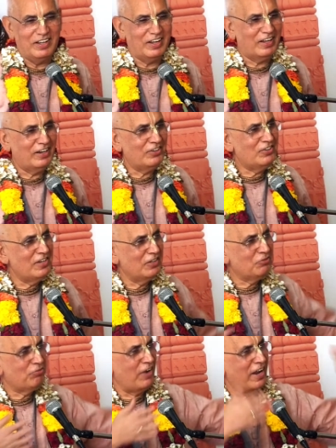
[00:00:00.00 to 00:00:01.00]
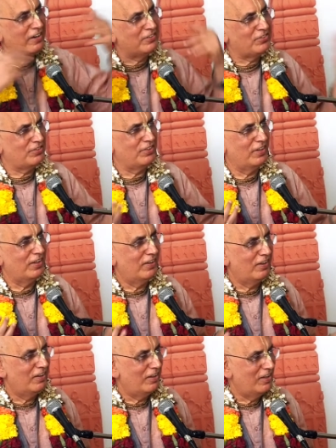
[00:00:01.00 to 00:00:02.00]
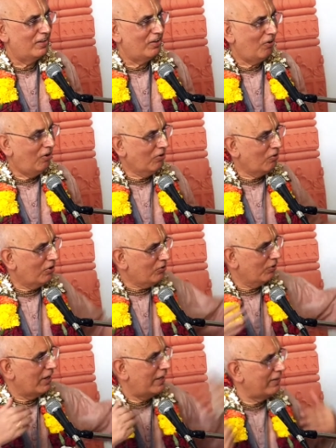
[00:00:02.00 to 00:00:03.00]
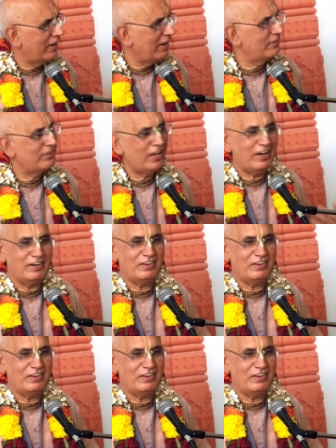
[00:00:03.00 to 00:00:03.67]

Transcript: Krishna's friends all got together and said,